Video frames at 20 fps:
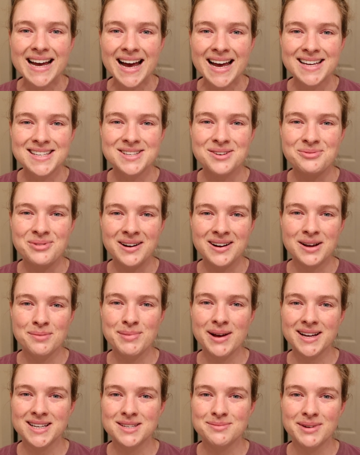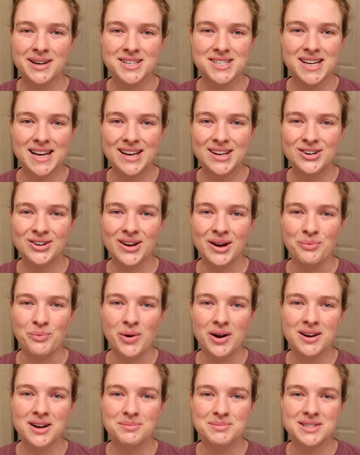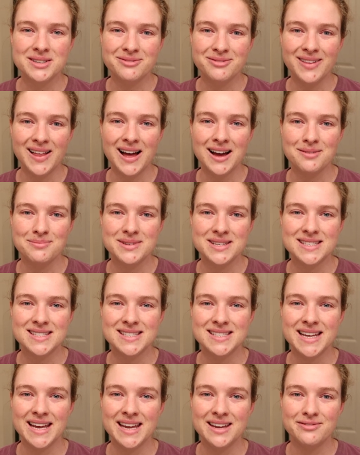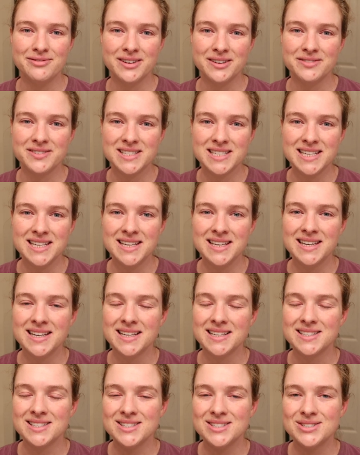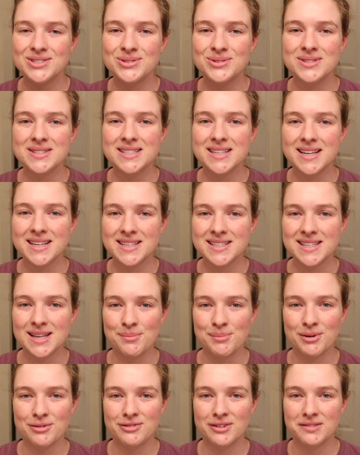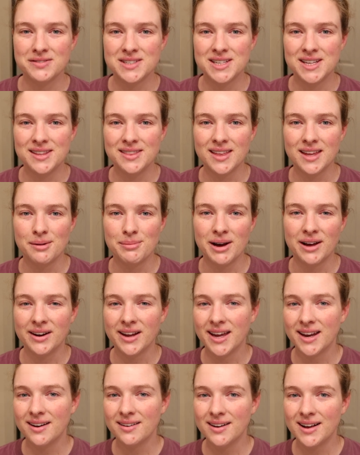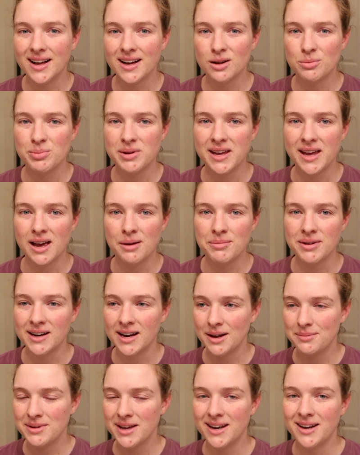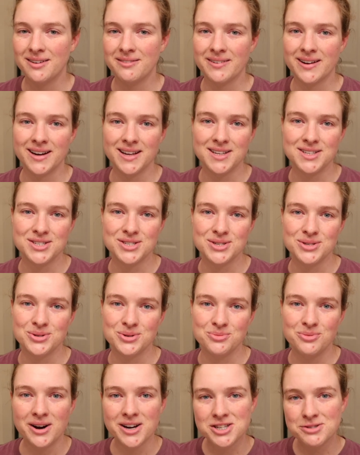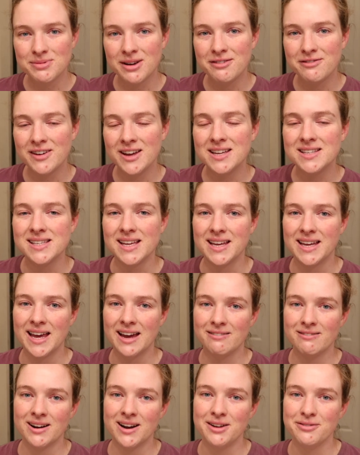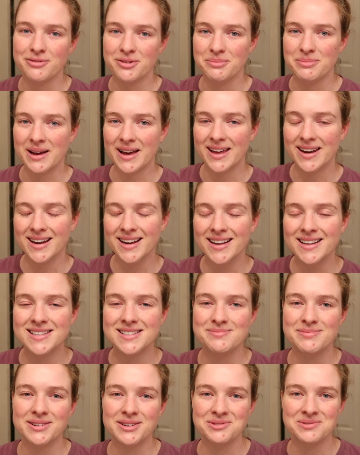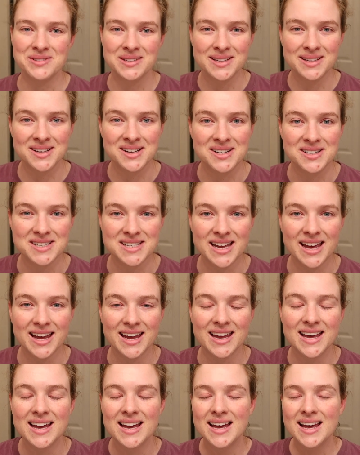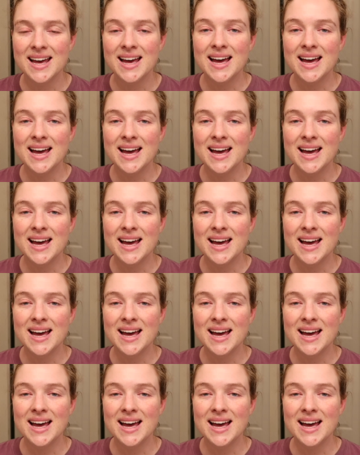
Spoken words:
Hey guys, welcome back to my channel and welcome to Vlogmas day 15. It's Tuesday, December 15th at about 8 o'clock p.m. and I'm getting ready to wash my face and get ready for bed. It's been a really long day.